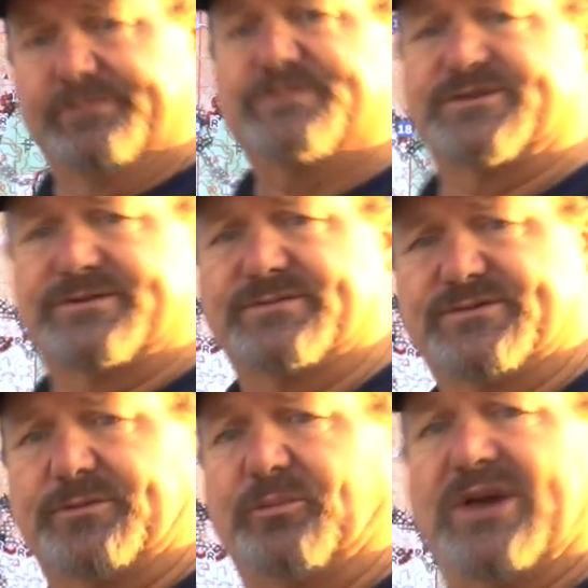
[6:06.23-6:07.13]

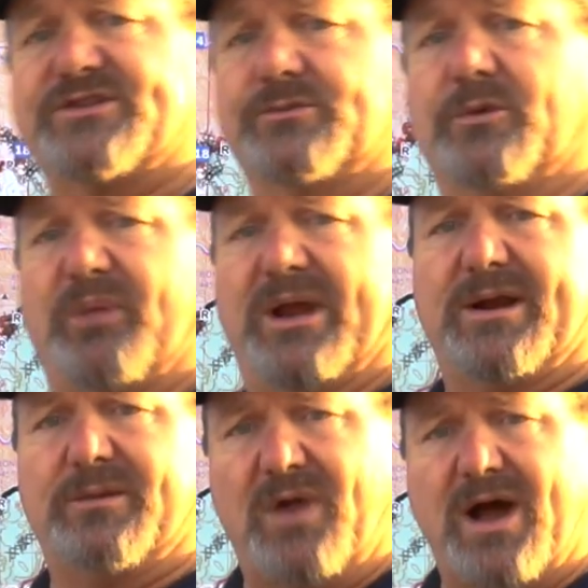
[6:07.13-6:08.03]
Suppression
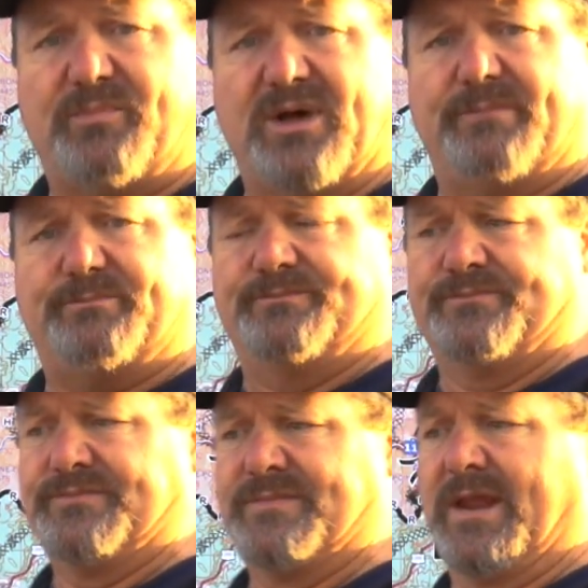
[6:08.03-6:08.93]
repair, mop up,
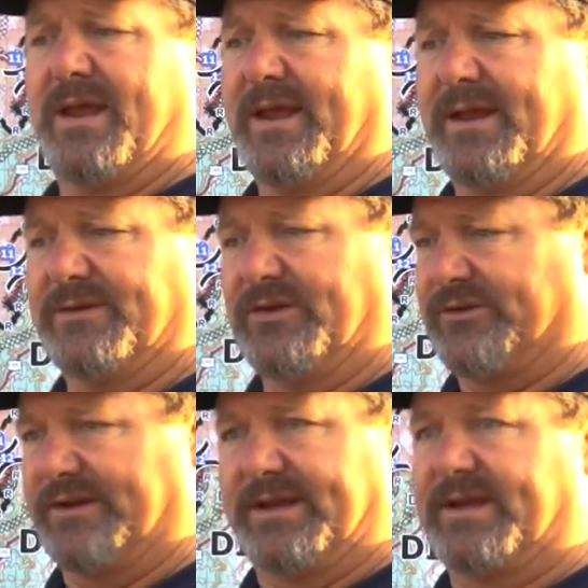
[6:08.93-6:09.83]
and
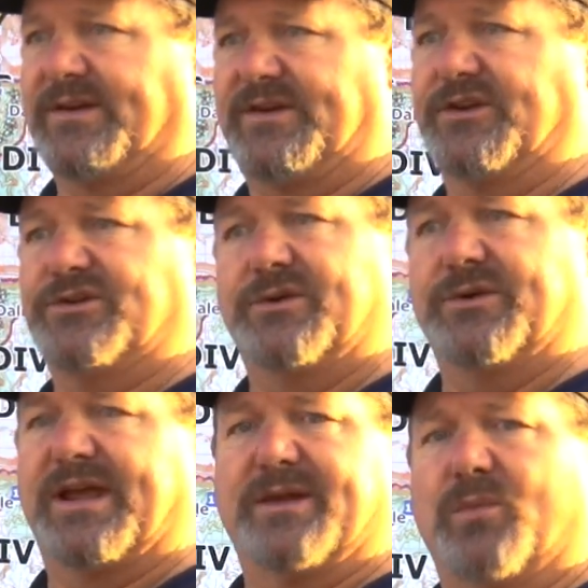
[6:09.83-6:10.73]
just
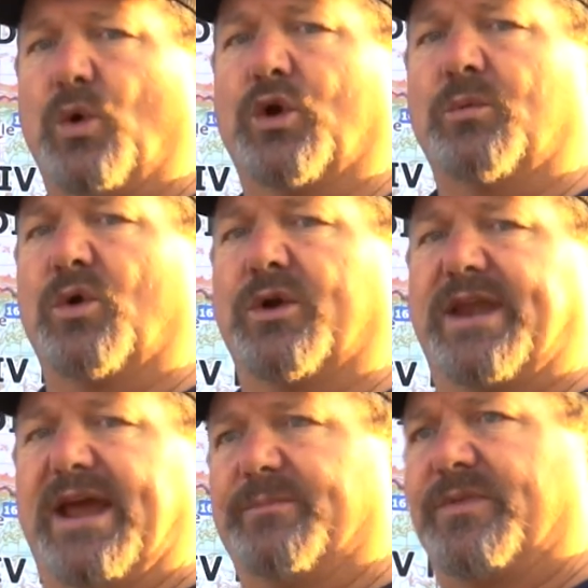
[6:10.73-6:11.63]
continuing to get more and more
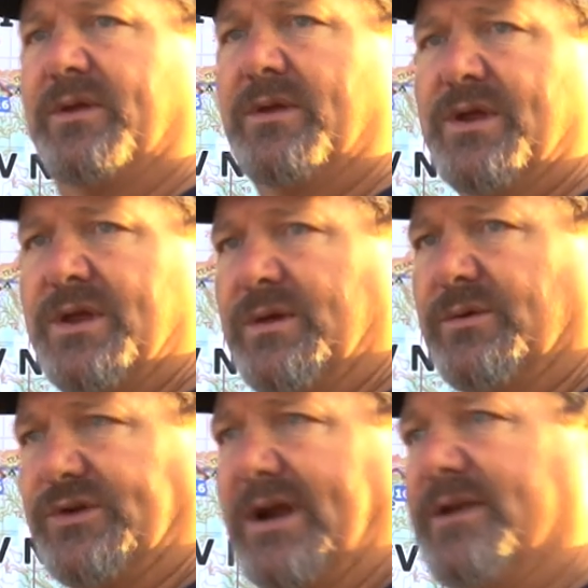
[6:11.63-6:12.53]
depth.
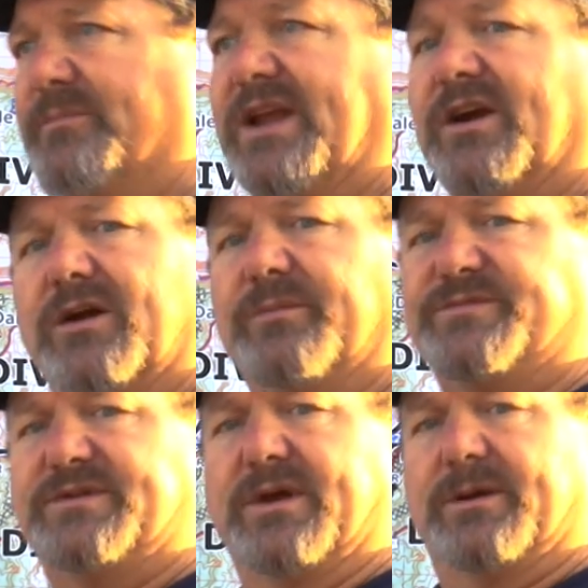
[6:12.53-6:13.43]
Trying to meet our
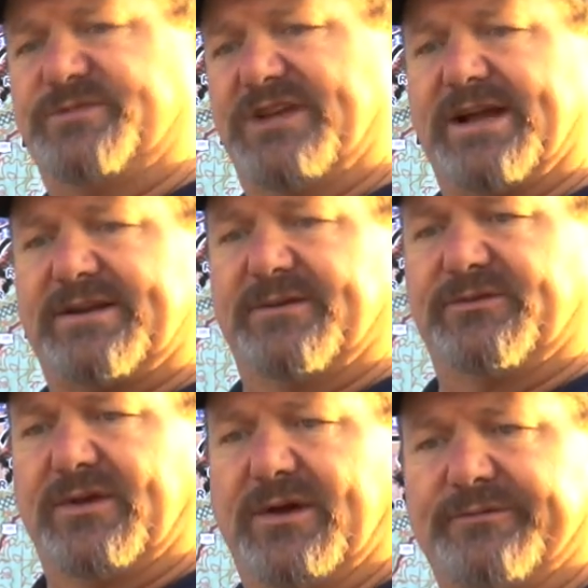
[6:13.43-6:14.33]

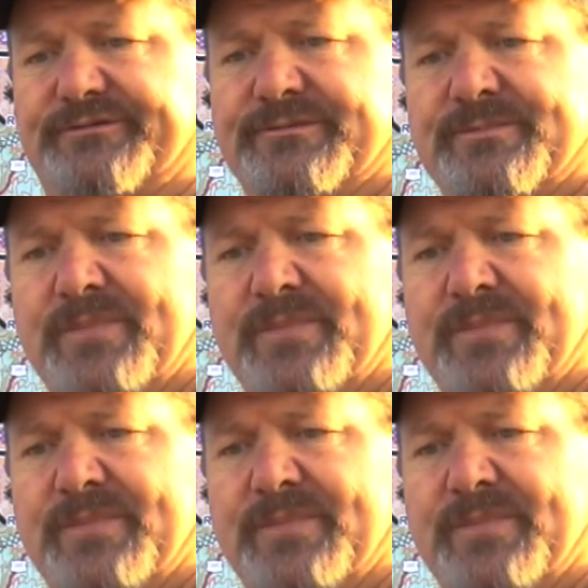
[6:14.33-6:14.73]
objectives of